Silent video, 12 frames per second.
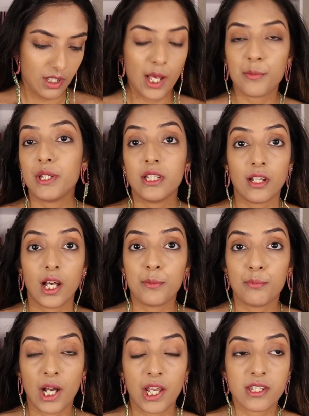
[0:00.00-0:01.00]
I mean,
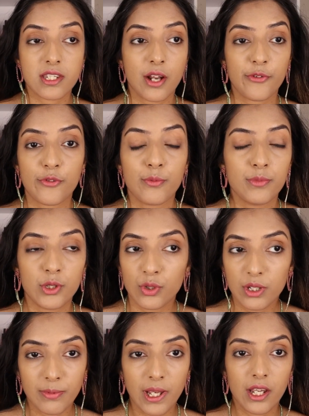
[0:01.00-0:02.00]
I buy stuff from
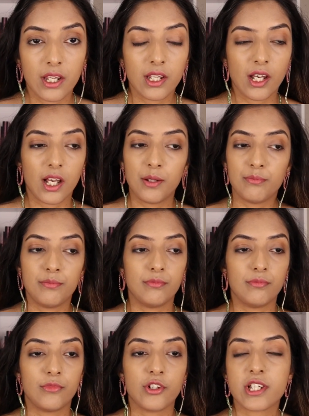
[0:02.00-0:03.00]
Beauty Bay. I
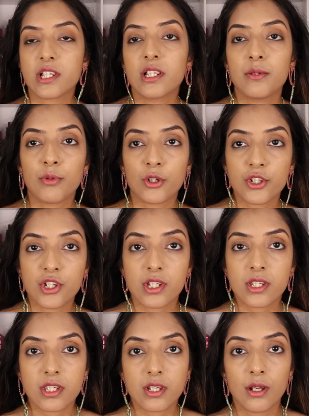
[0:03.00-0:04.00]
recently
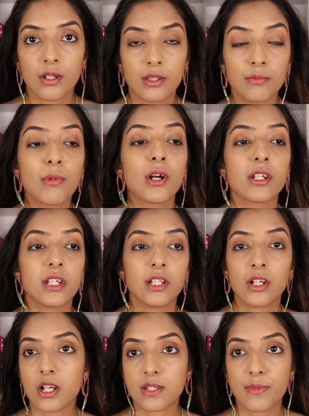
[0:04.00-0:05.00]
purchased the
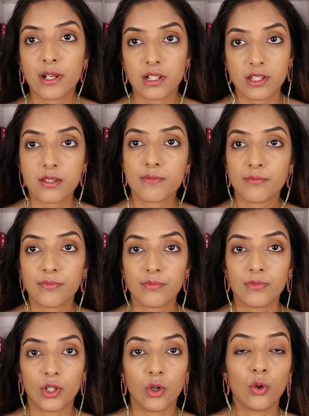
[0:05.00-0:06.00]
Martine Cosmetics,
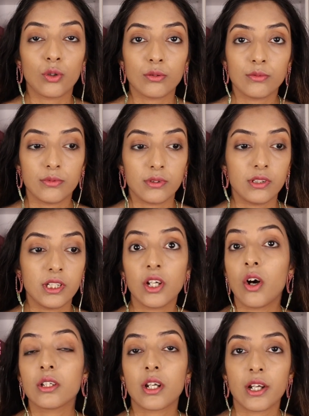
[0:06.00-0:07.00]
the whole
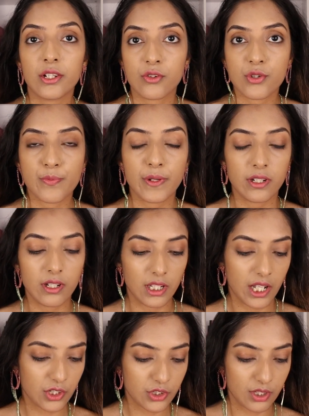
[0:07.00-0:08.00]
Neon Nitro Speed
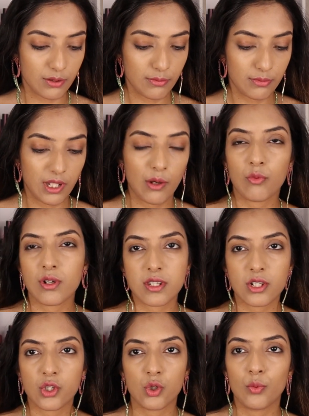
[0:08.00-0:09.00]
collection. That
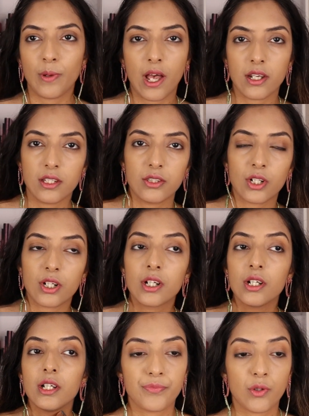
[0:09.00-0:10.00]
wasn't too bad either.
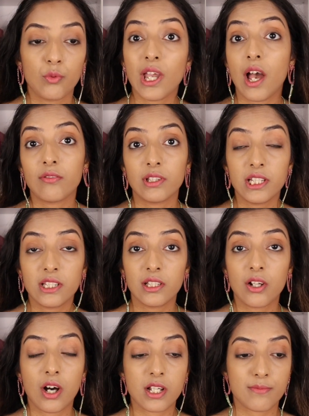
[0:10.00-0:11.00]
We have
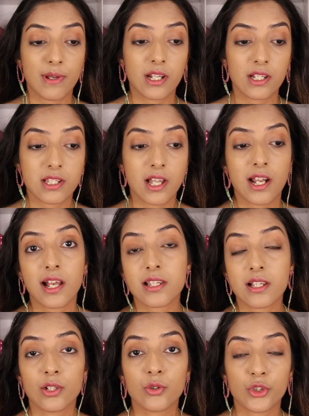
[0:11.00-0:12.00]
Lethal Cosmetics that
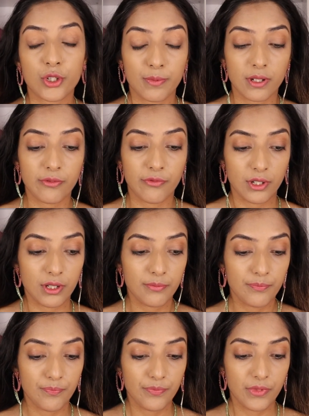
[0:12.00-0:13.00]
has a low shipping fee,